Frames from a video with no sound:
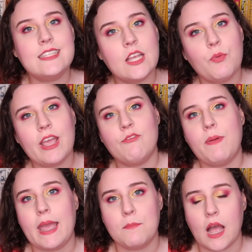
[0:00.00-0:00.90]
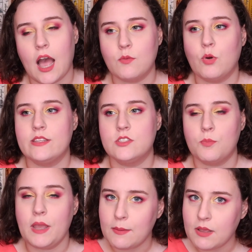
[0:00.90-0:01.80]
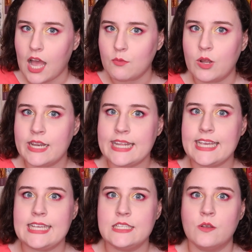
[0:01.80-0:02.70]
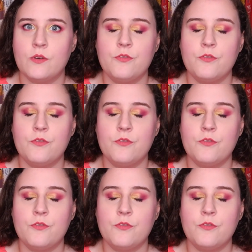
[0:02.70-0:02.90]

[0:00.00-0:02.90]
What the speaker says: Next up we have Pam Godwin. So Pam Godwin is